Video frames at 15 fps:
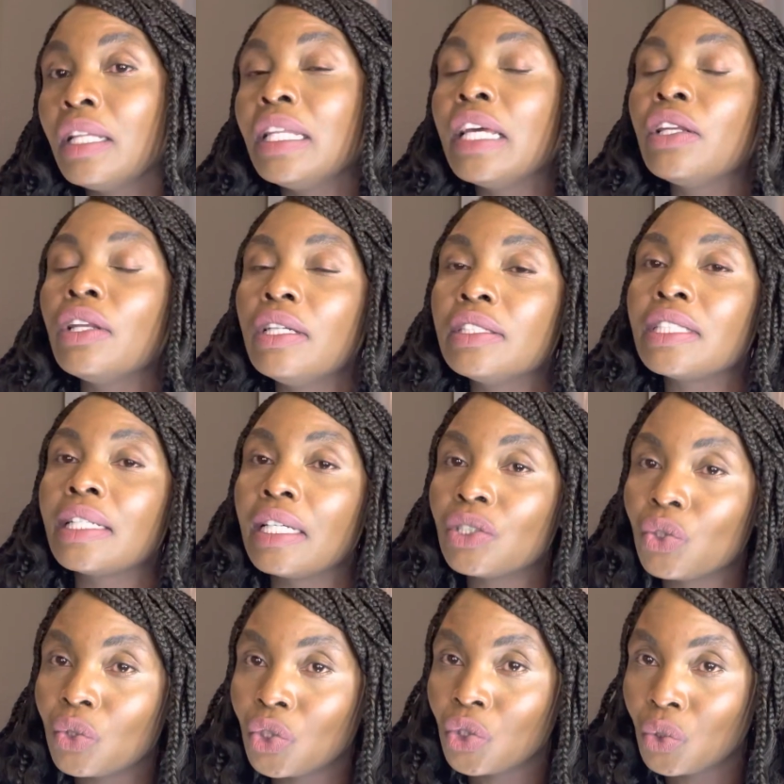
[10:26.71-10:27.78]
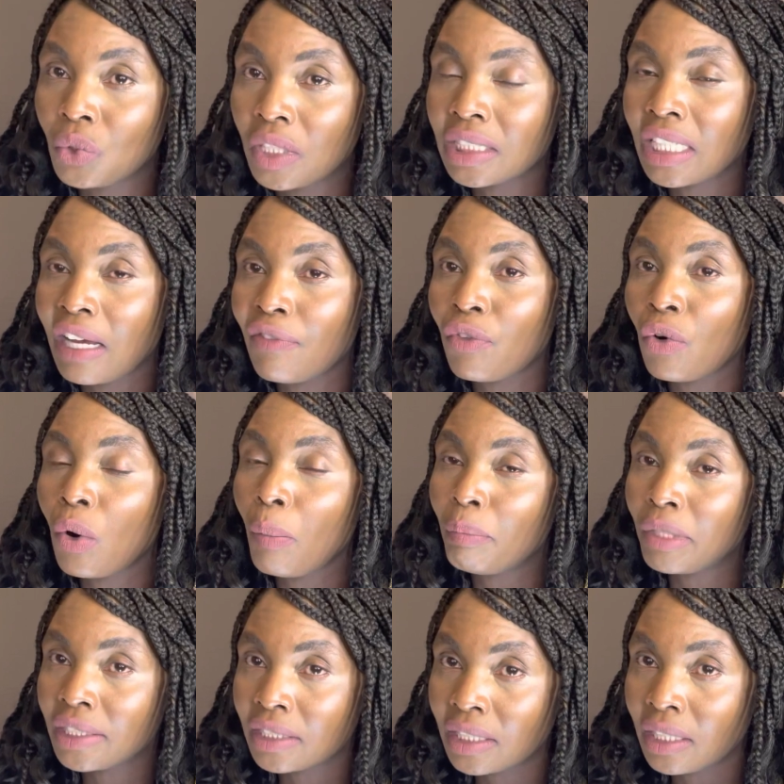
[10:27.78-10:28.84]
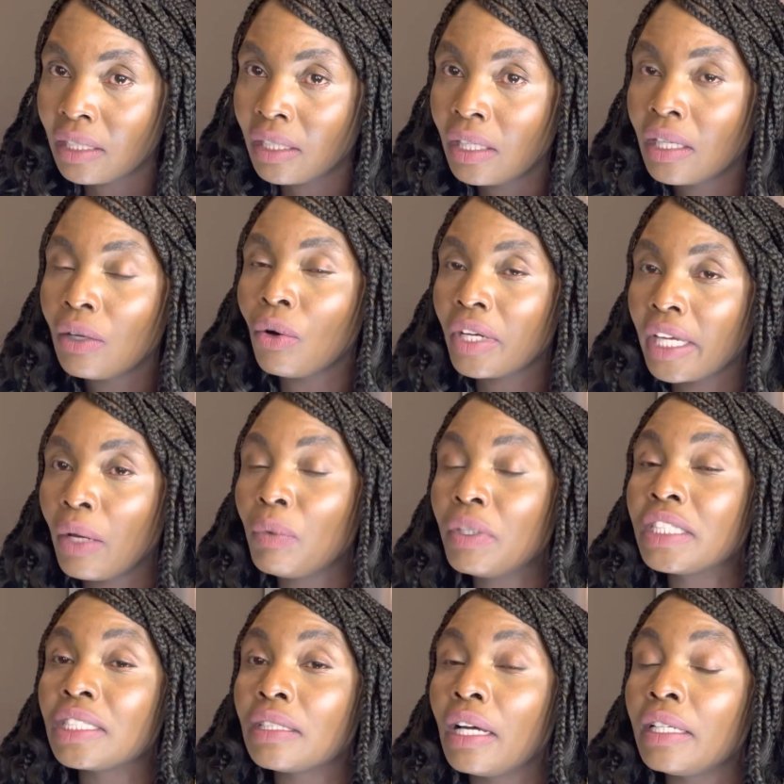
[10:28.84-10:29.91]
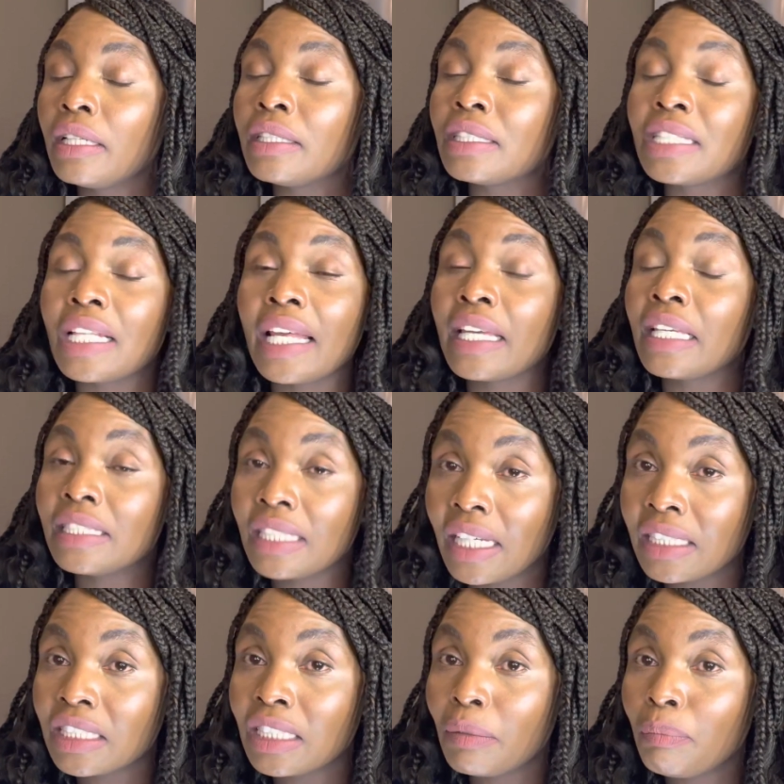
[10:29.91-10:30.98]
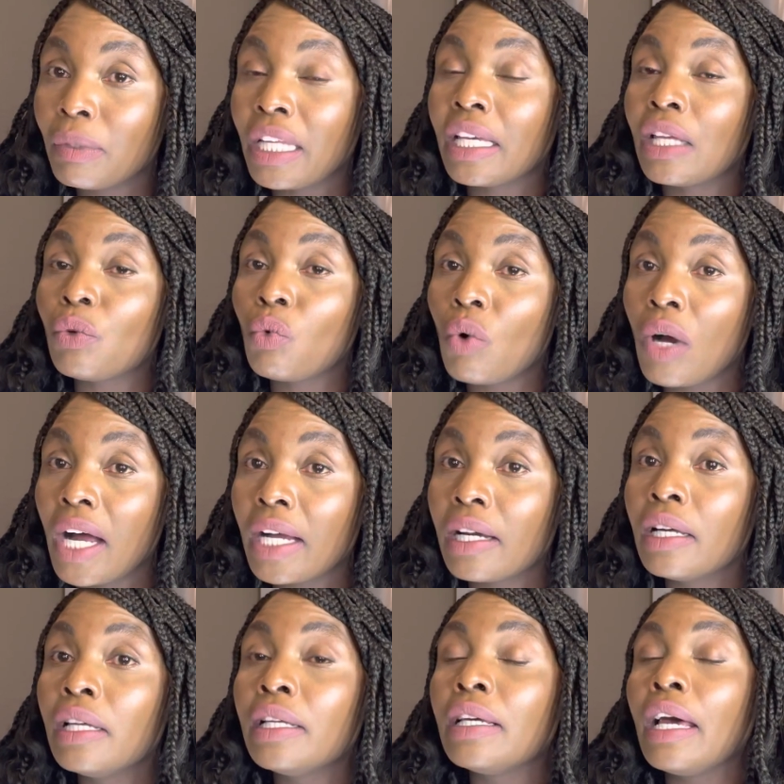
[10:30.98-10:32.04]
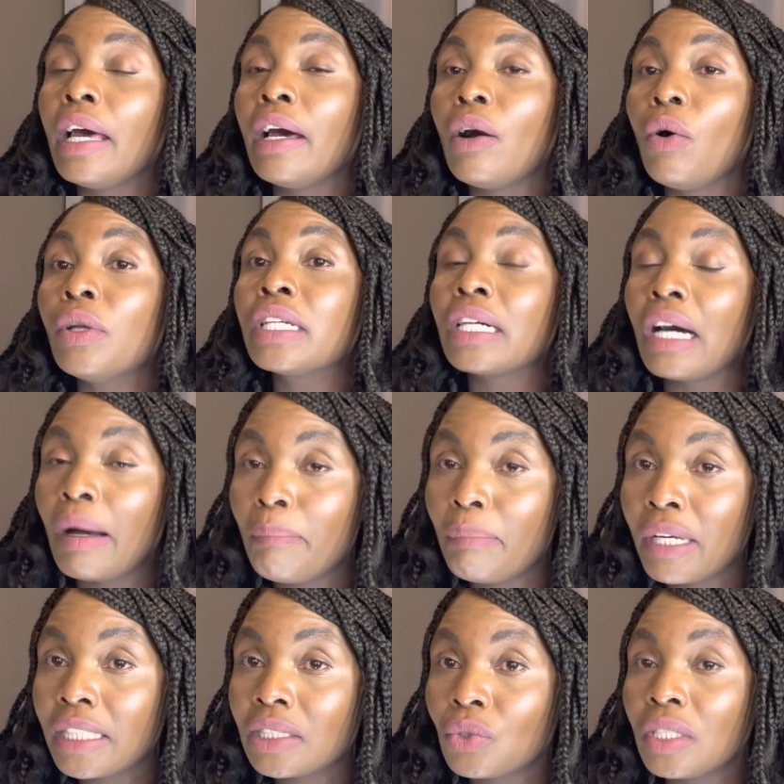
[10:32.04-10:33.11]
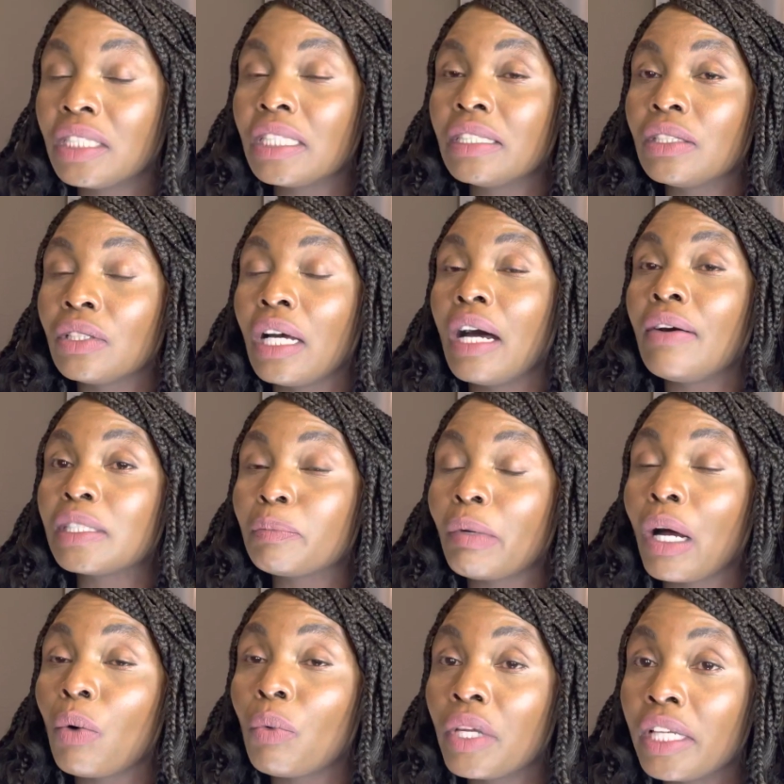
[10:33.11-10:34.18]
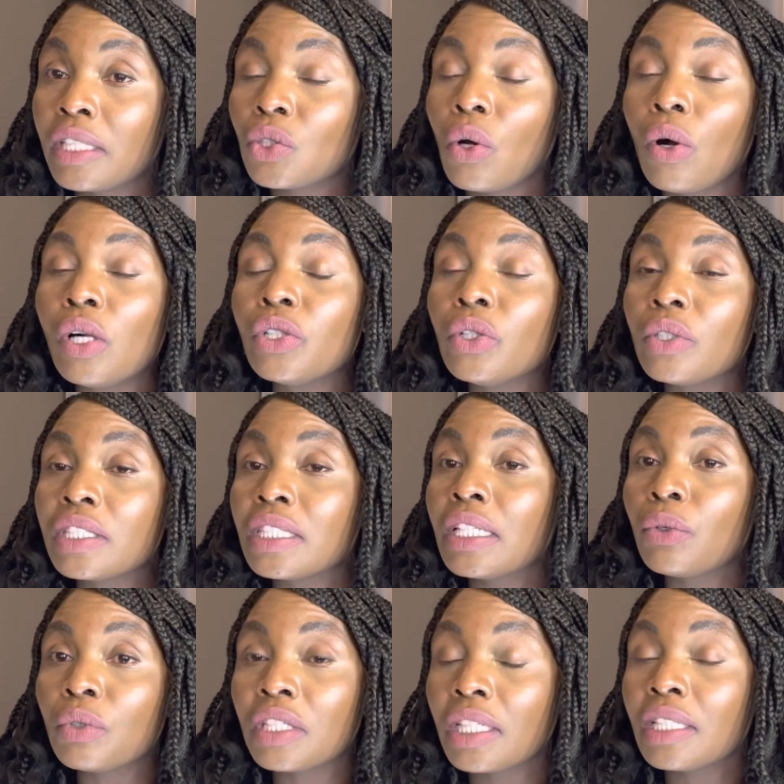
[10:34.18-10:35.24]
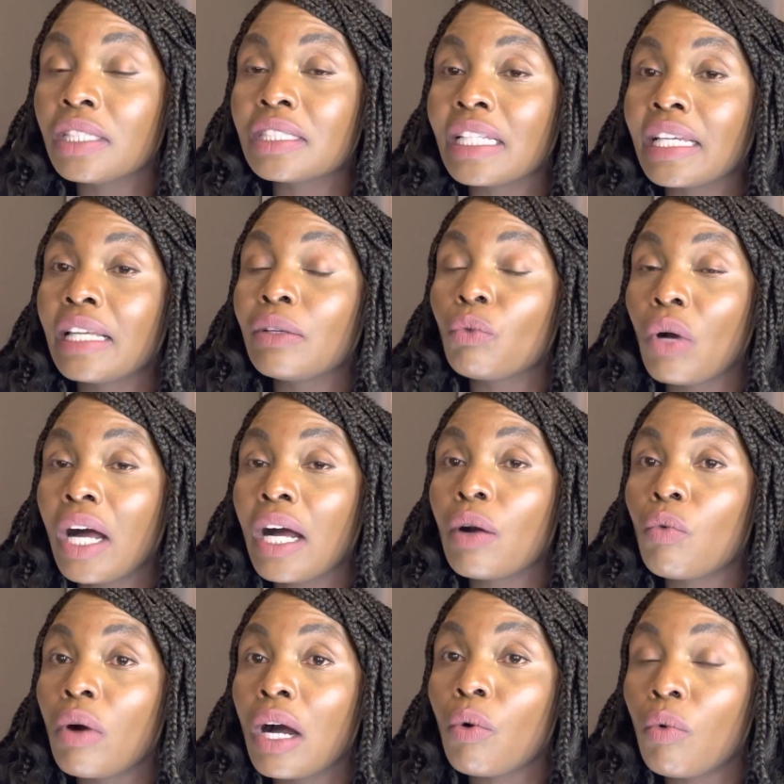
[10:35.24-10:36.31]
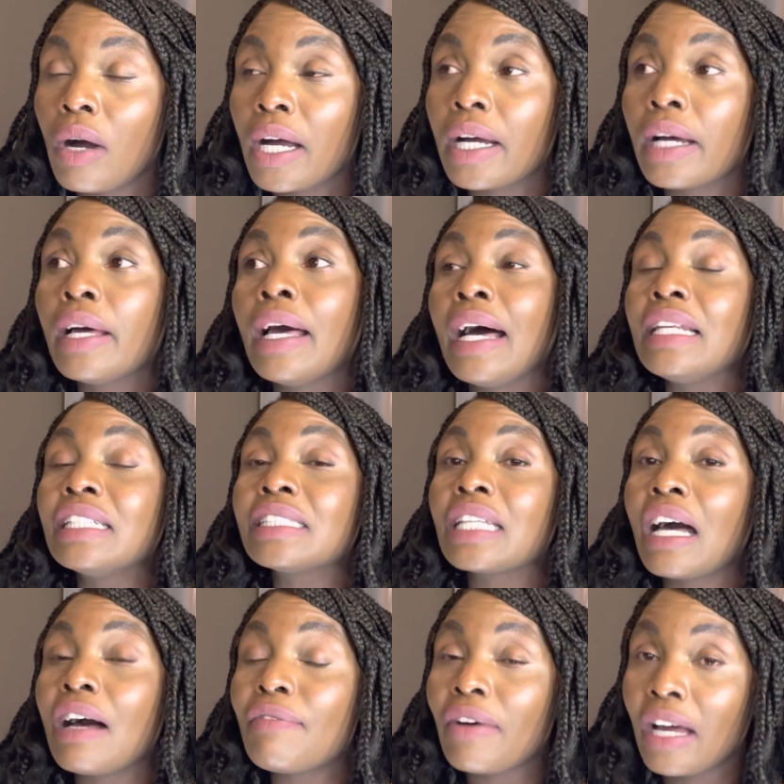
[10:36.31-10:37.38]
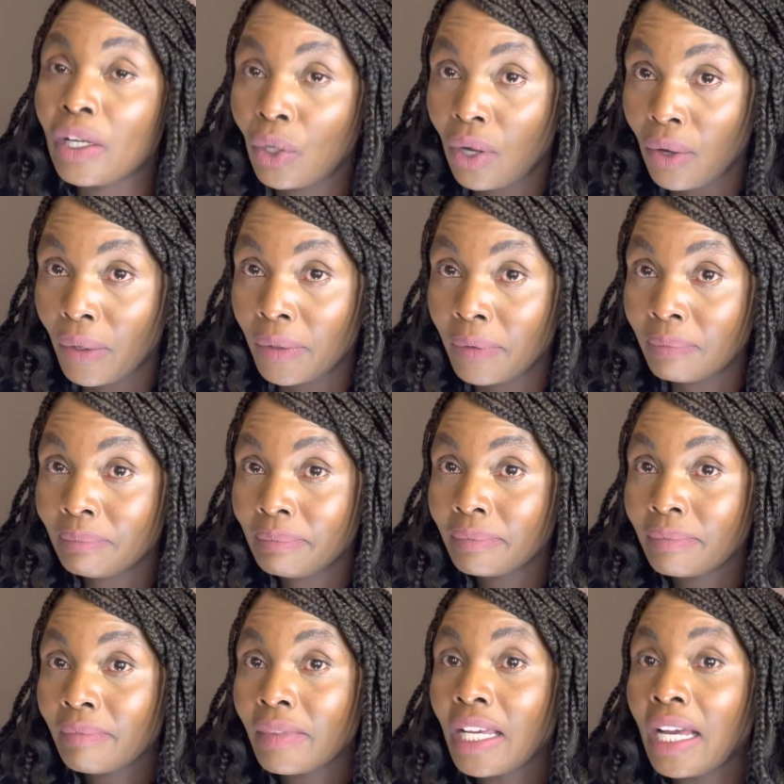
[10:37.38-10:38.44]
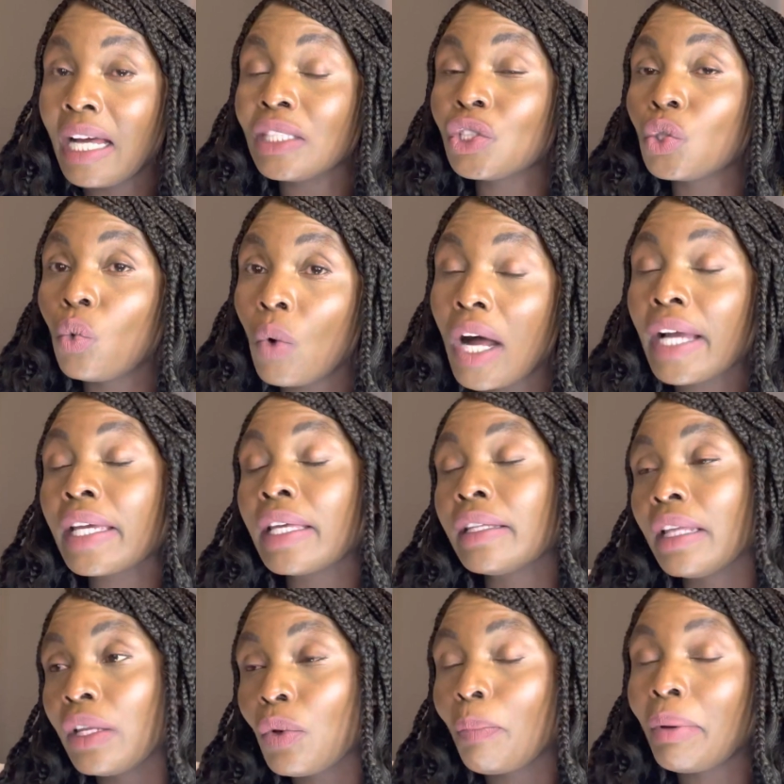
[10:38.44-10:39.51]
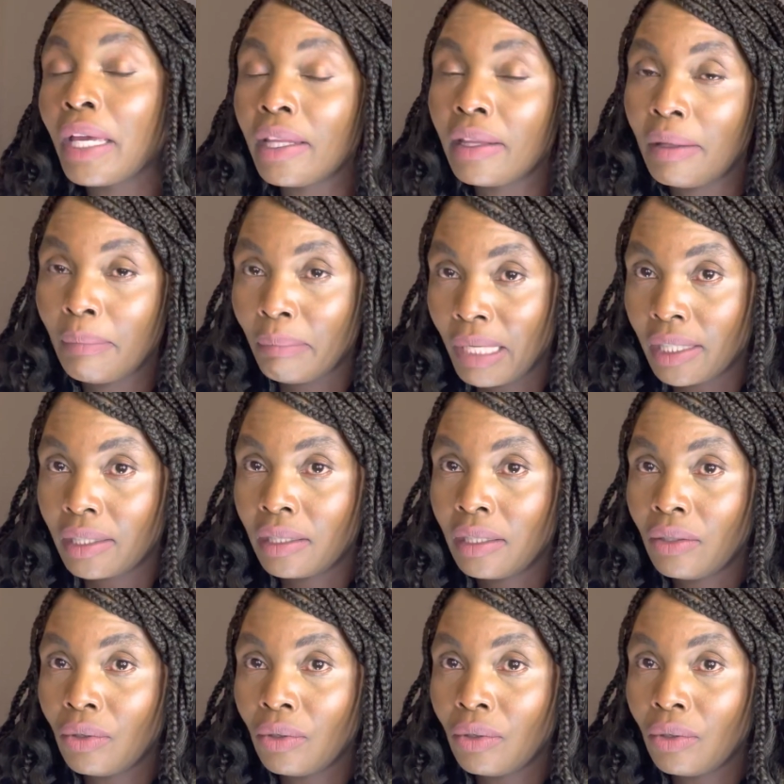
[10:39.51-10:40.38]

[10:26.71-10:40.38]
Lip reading: They know international students have OPT, okay, which it's like internship. They can work on campus 20 hours per week. So all those little things, they can work, at least have a loan as you work, and then you pay them back.